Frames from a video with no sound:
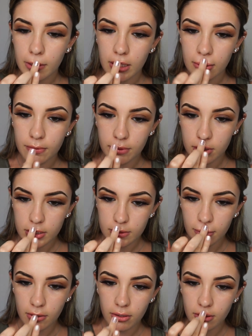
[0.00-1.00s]
cupid's
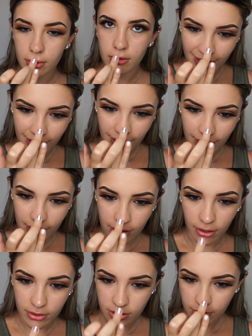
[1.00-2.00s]
bow, and
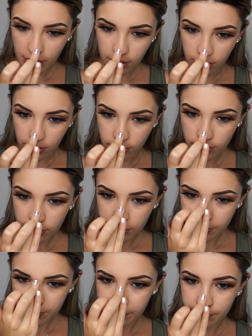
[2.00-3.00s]
also my nose,